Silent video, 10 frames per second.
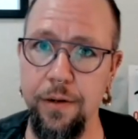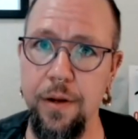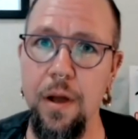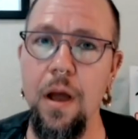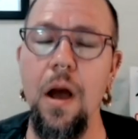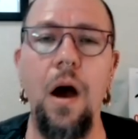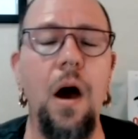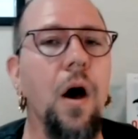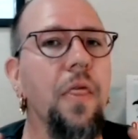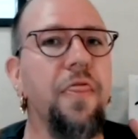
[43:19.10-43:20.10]
Mm-hmm.
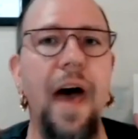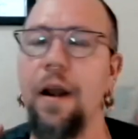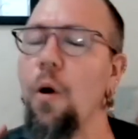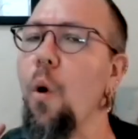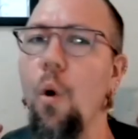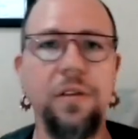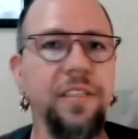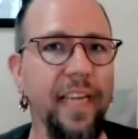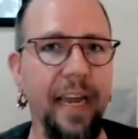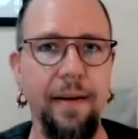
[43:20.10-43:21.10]
That whole
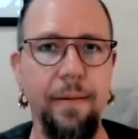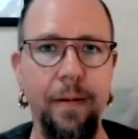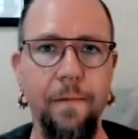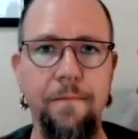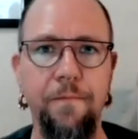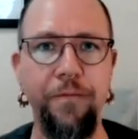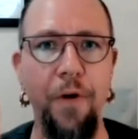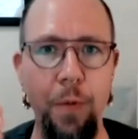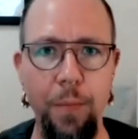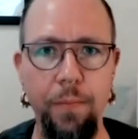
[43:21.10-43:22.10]
scene,
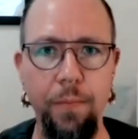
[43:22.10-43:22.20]
boom.